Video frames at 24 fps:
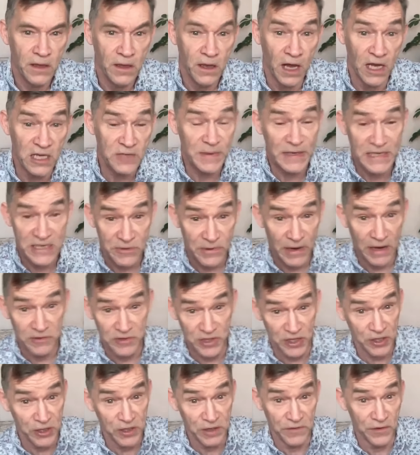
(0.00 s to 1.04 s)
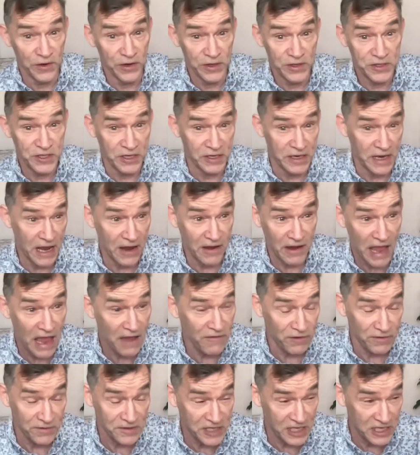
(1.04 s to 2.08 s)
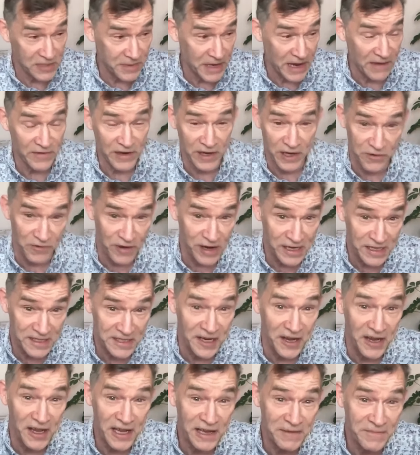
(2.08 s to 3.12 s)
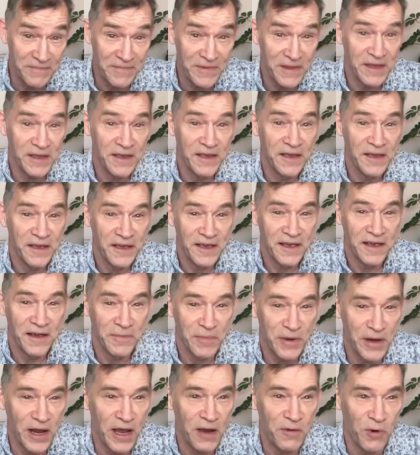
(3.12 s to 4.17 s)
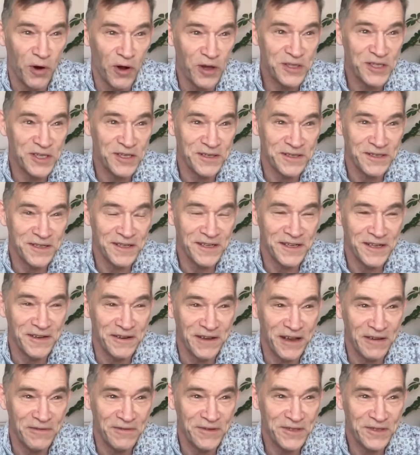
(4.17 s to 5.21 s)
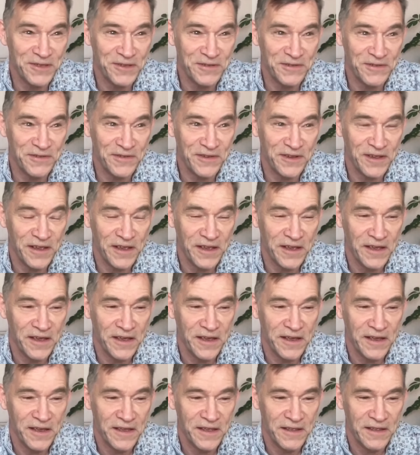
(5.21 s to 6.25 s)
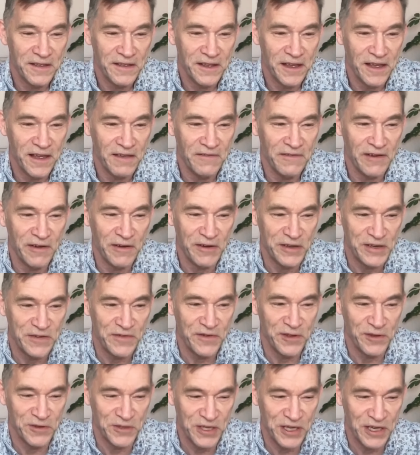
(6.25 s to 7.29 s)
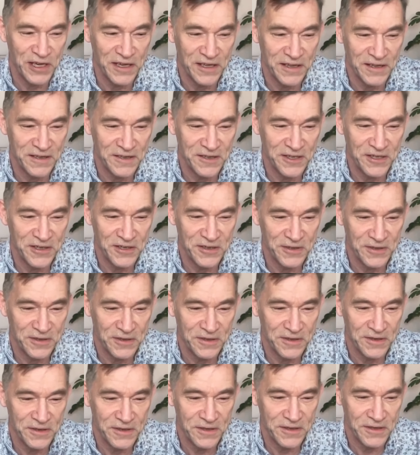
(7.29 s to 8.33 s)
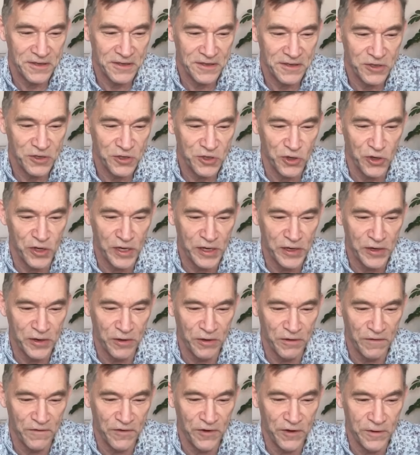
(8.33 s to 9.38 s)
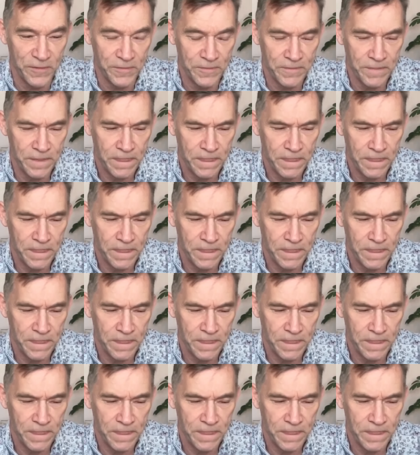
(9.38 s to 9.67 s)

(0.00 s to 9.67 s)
Especially when I was at university and everyone seemed to be having a great time, but I wasn't. I was I found it difficult to join in all the fun.